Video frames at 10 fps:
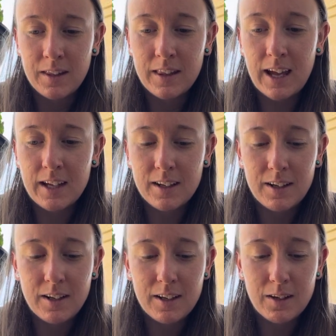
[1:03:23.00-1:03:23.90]
that
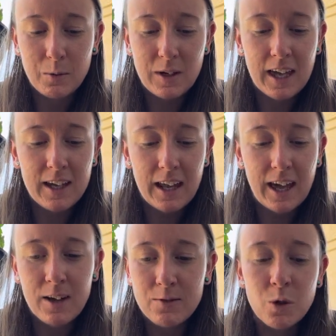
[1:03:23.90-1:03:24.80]
we can't
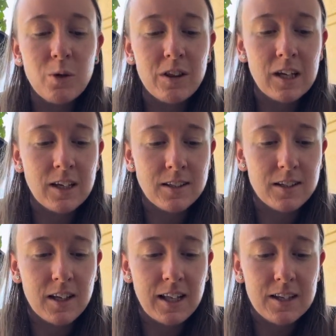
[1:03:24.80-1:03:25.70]
have new things
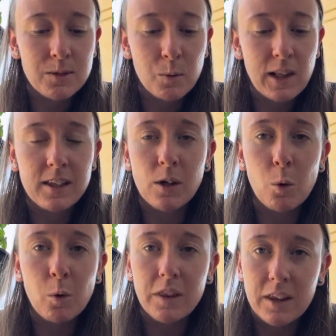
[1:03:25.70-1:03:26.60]
unless we let the
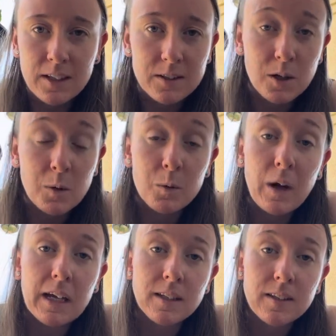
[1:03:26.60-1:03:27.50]
old things go away.